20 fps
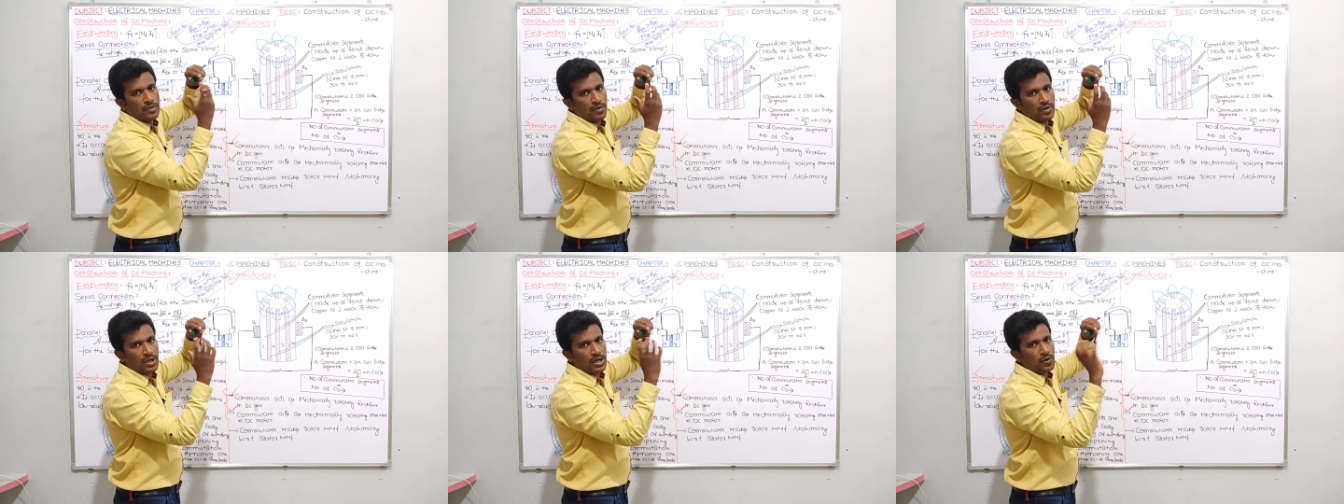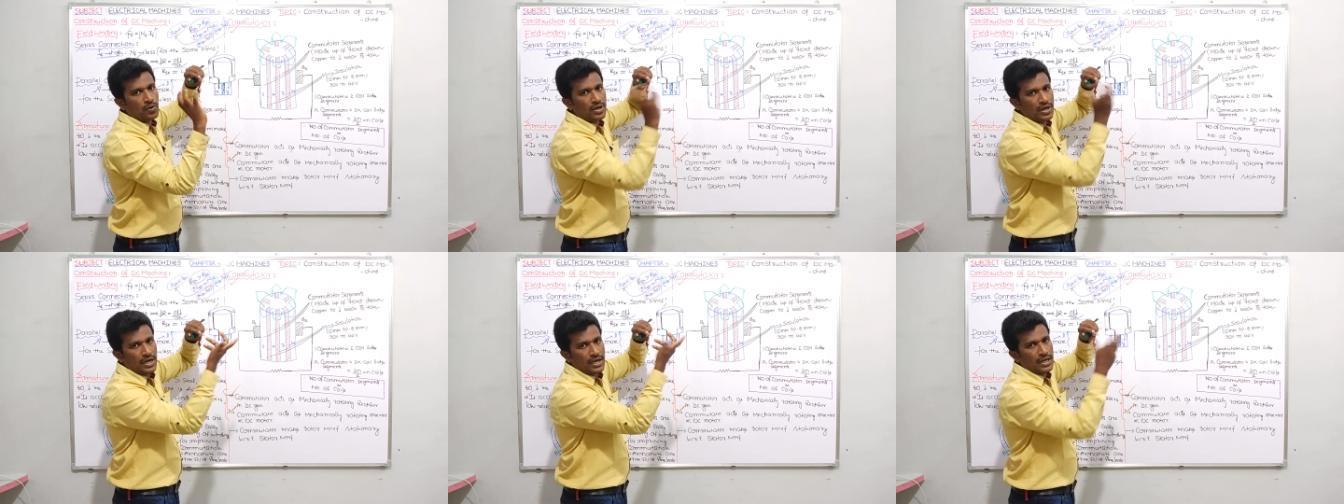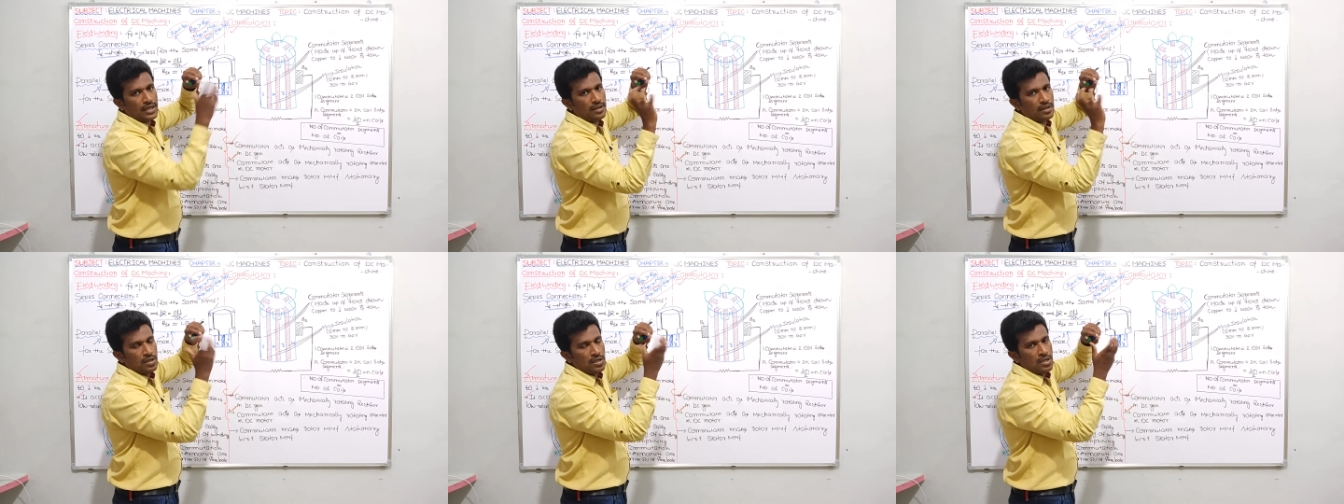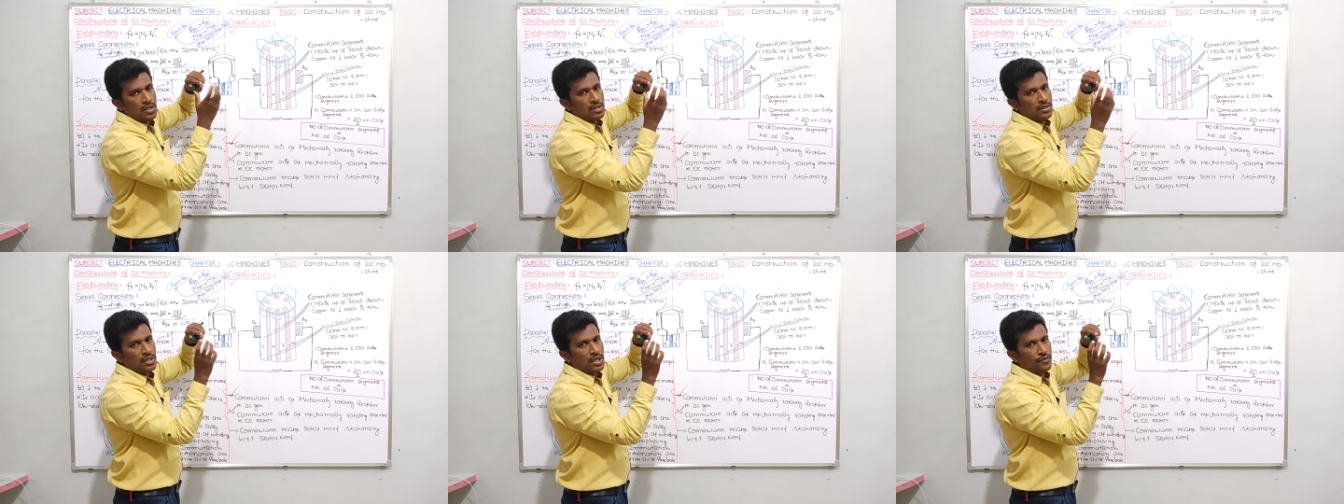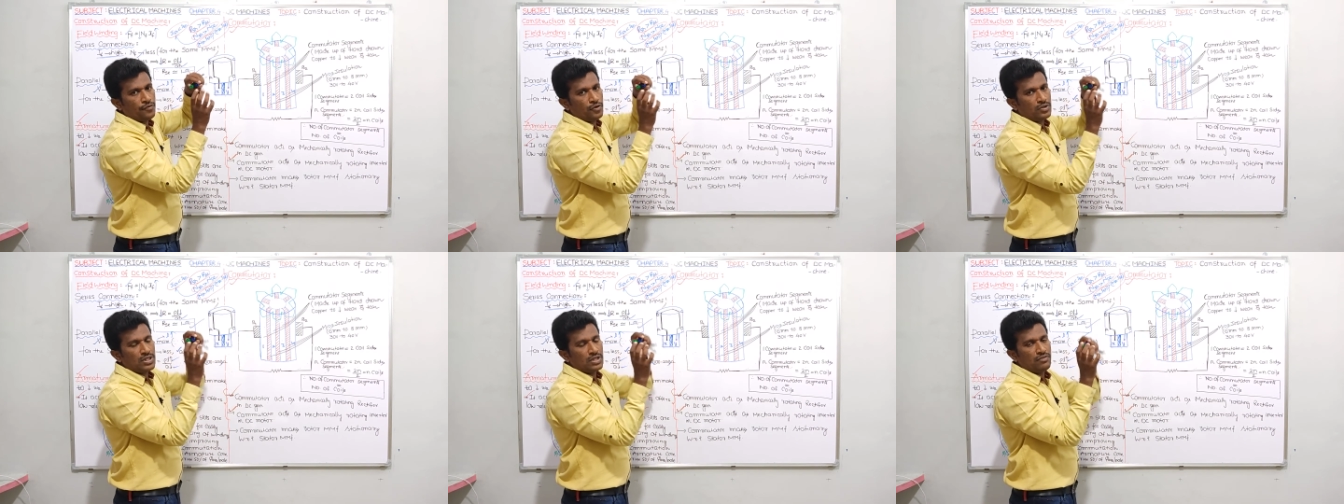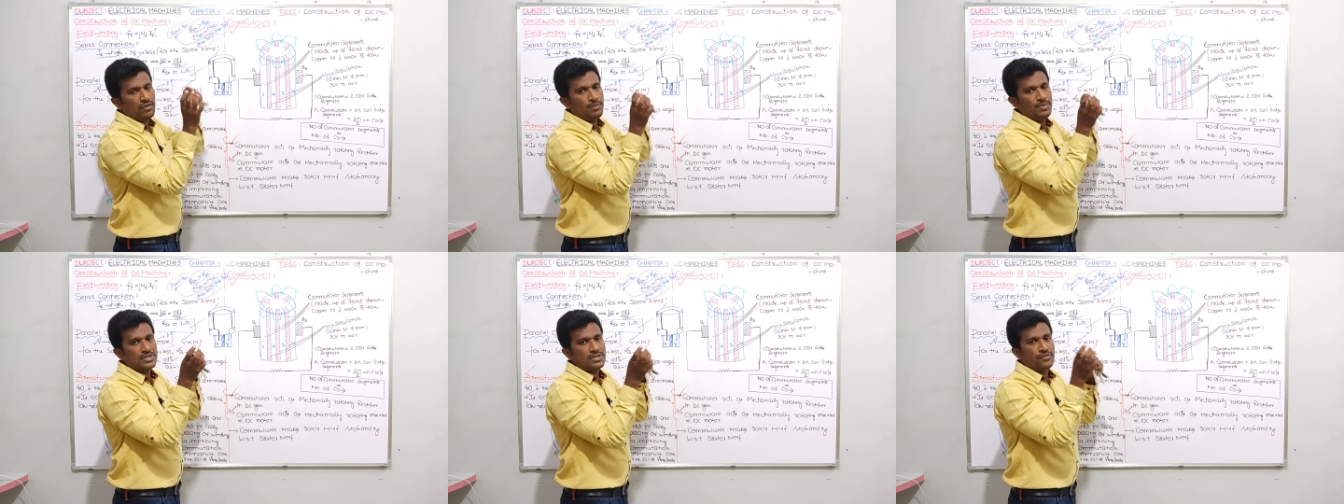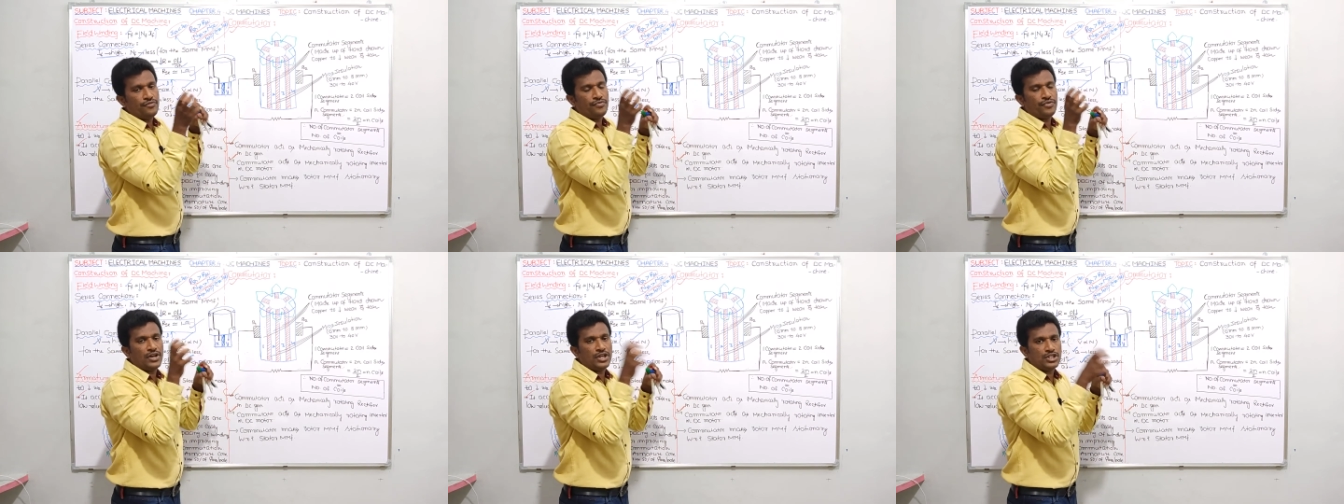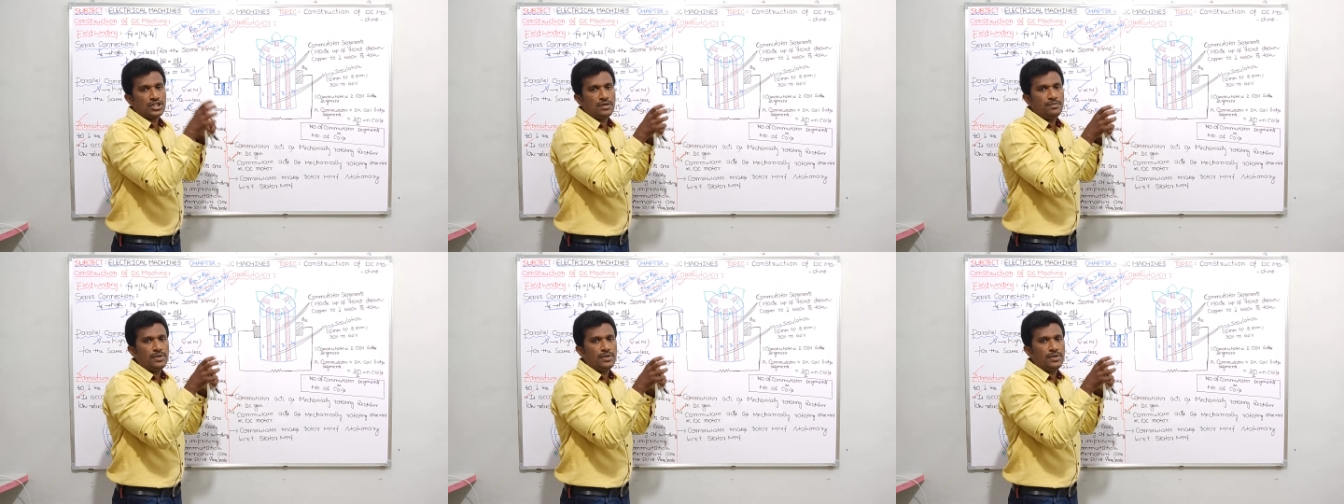Okay, rotating. Therefore, there will be some friction